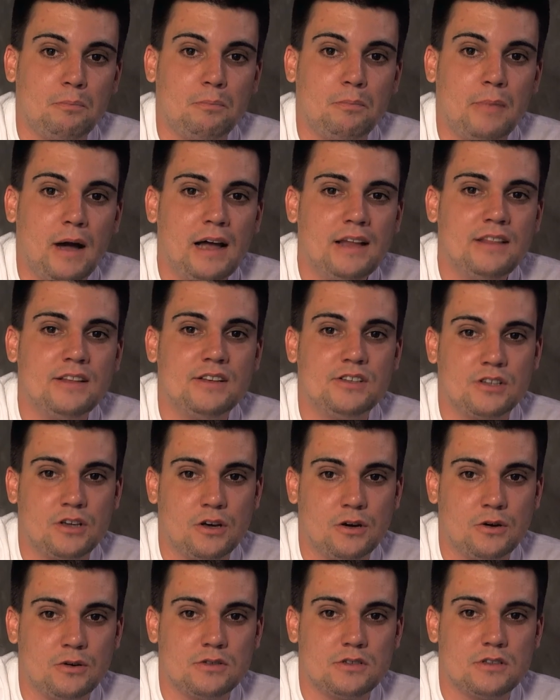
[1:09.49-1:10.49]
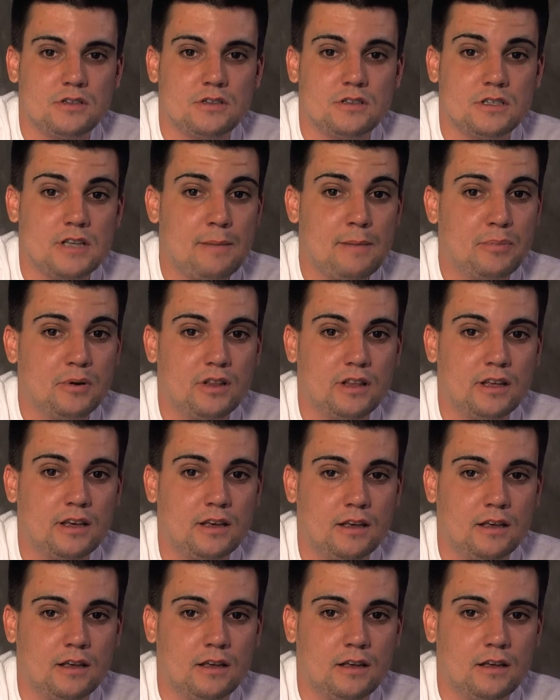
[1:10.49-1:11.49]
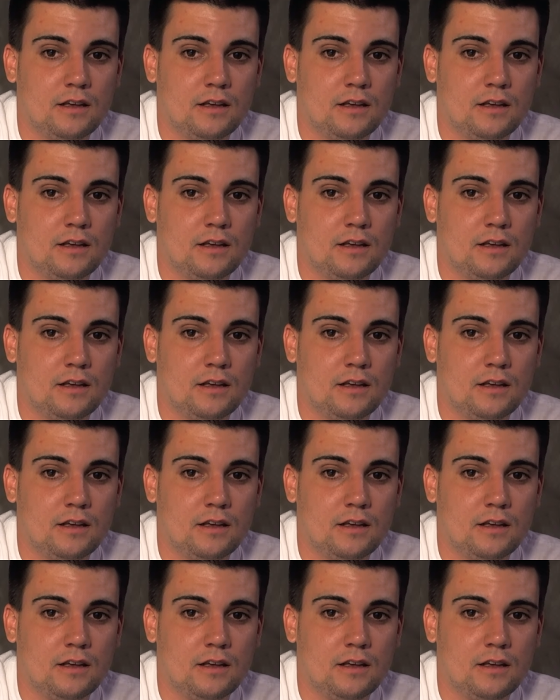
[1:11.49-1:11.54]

buy these codes separately,